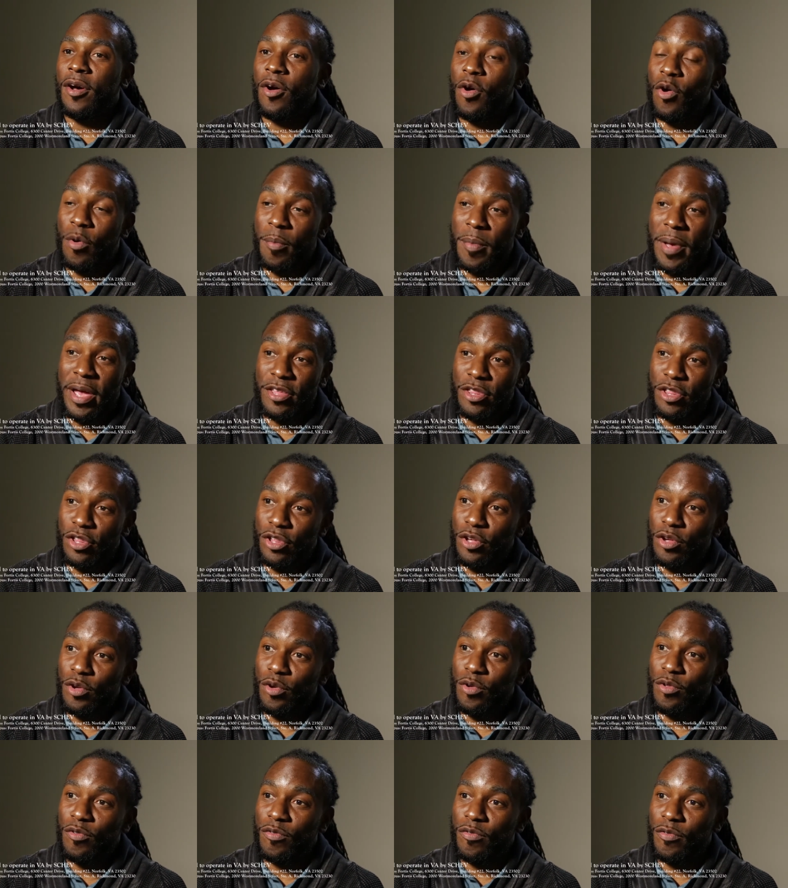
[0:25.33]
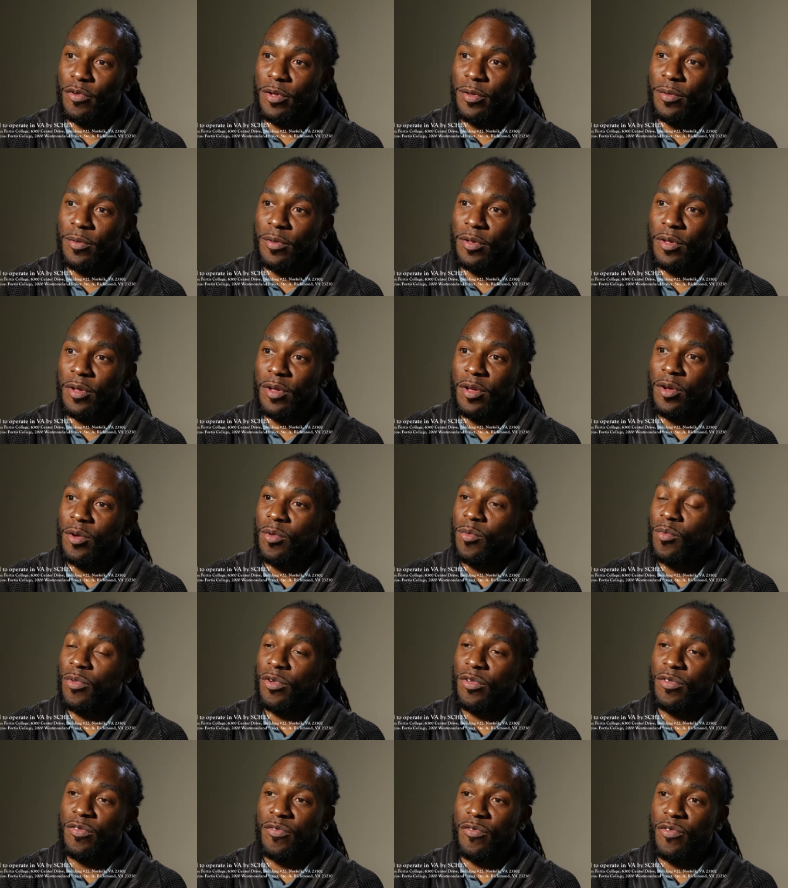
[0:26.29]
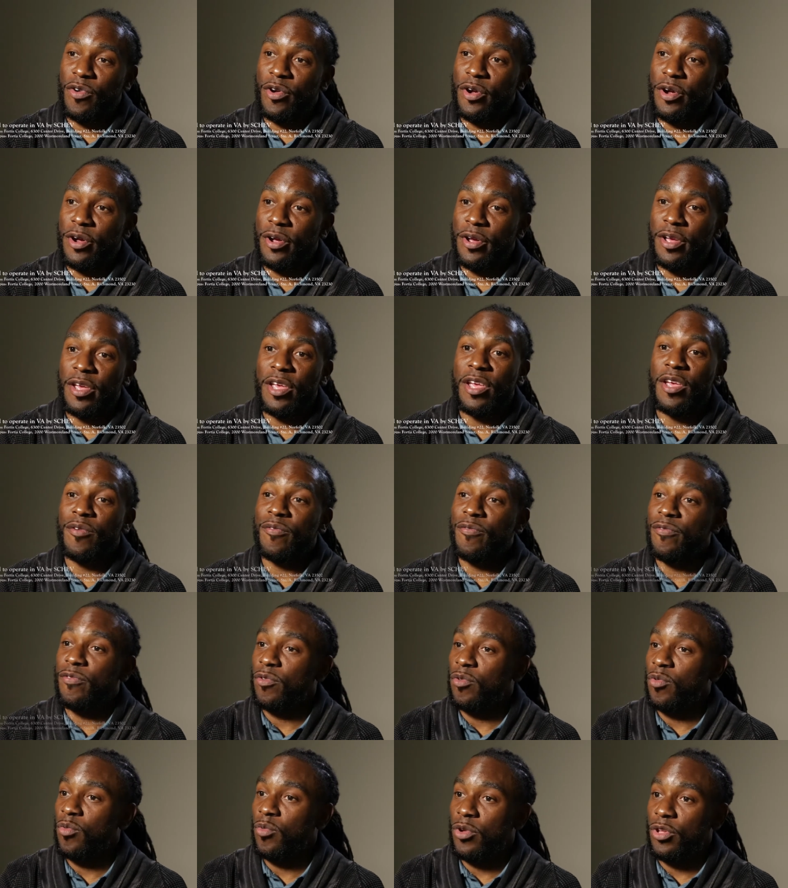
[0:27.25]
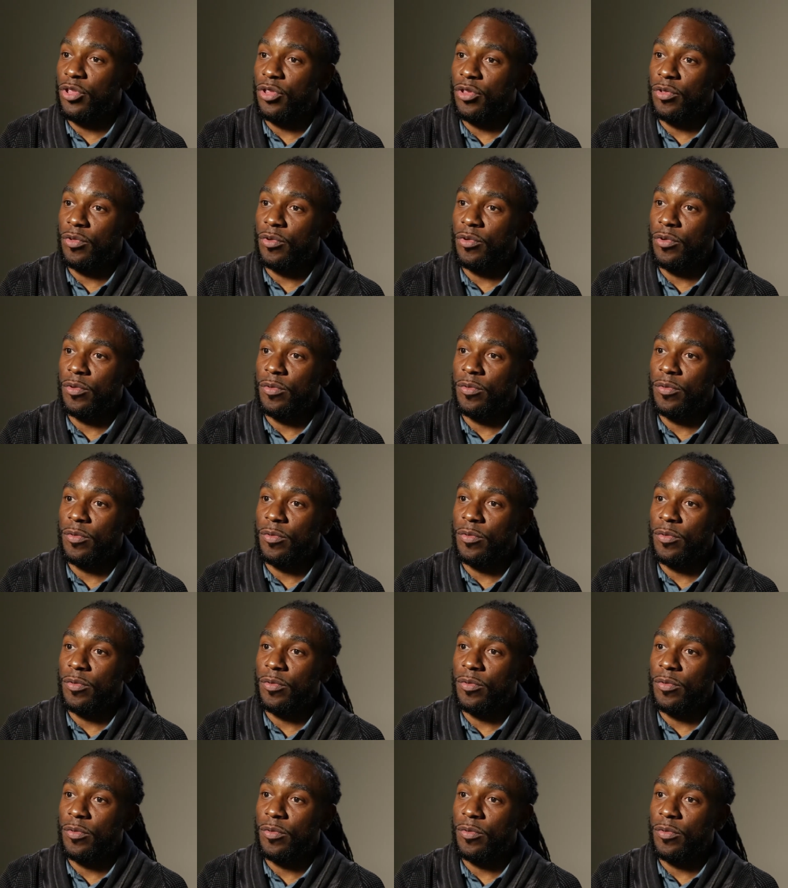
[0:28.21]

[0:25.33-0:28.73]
on my children was very influential.